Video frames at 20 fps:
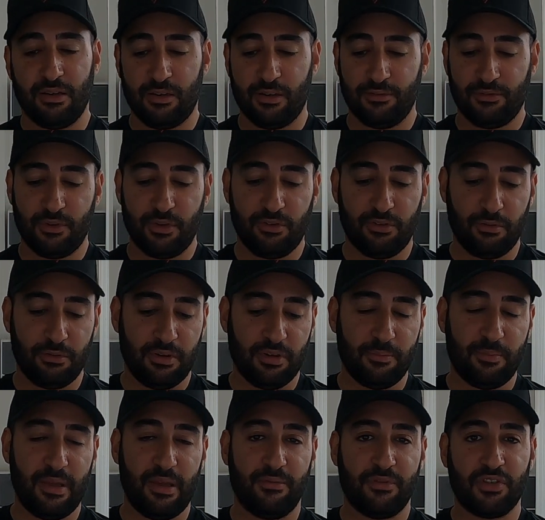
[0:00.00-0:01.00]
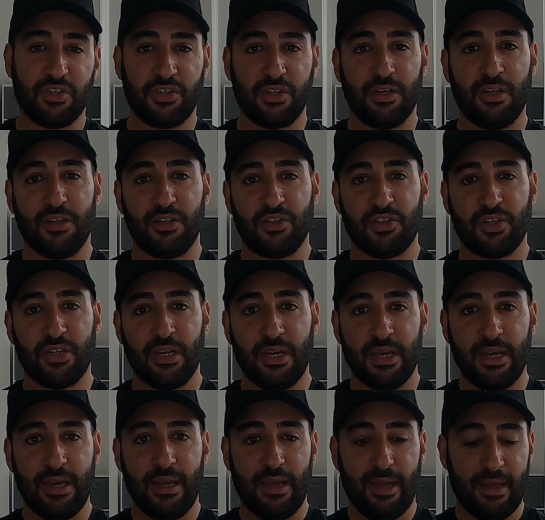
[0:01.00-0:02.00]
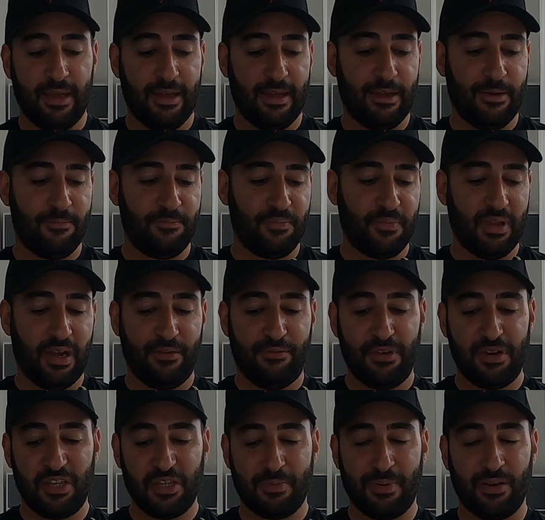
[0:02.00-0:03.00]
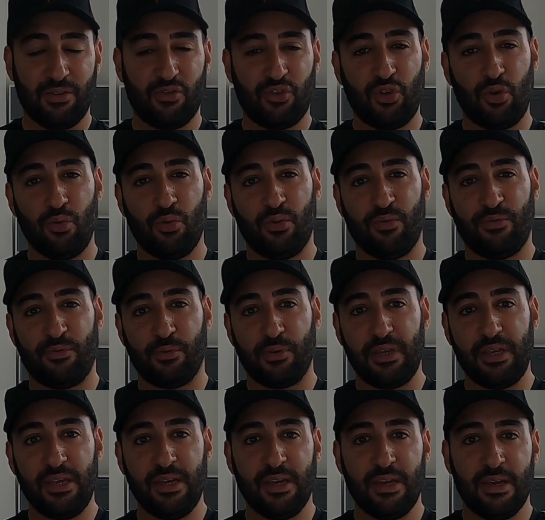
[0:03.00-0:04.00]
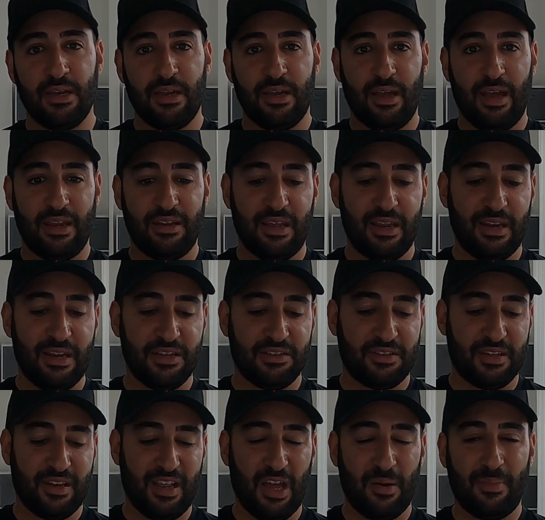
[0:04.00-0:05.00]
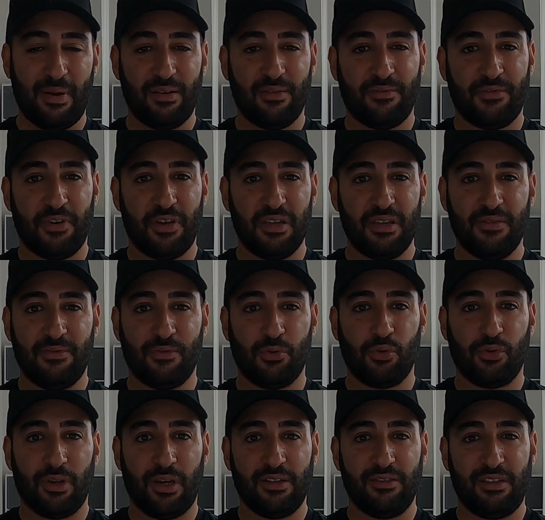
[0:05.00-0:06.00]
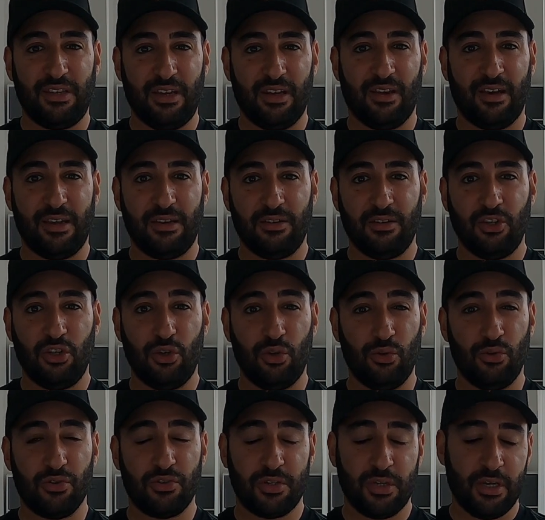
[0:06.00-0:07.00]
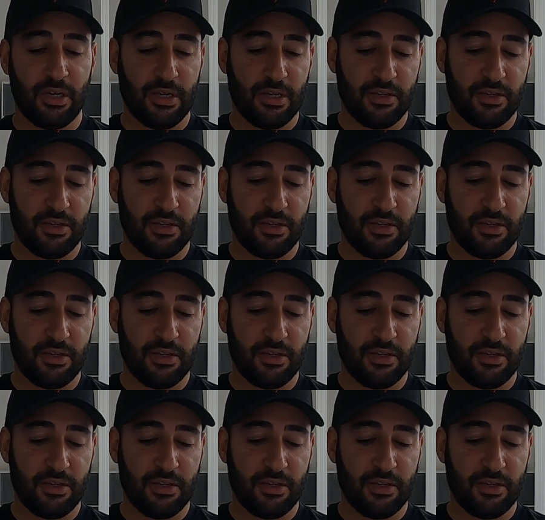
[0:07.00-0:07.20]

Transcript: After doing a bit of a search, um, I think there's about two or three, and they're listed at about 34.99 used.